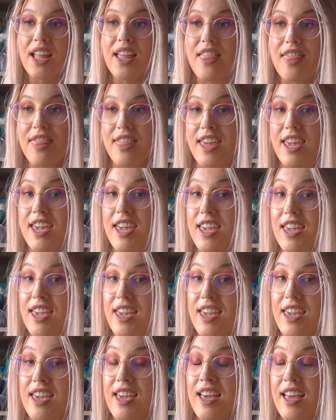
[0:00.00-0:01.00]

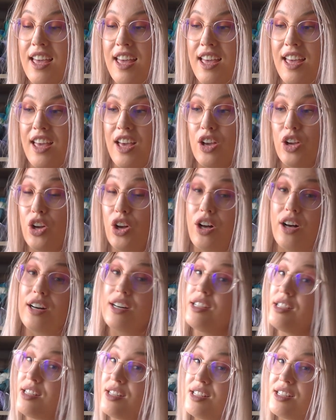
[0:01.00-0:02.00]
The
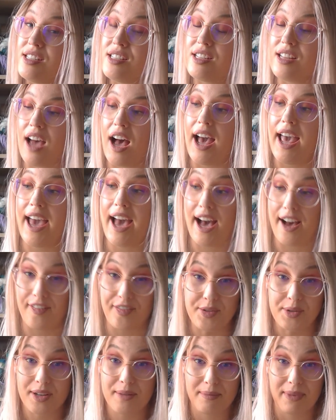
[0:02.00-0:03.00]
cost, I have
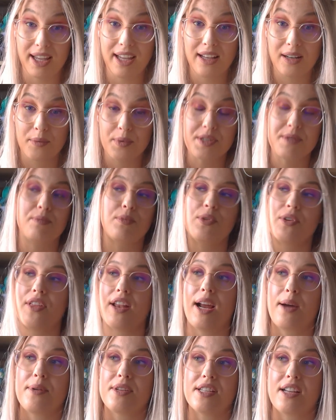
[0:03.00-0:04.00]
to admit, was more
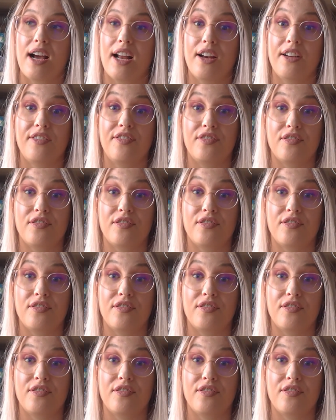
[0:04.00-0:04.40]
than I was kind of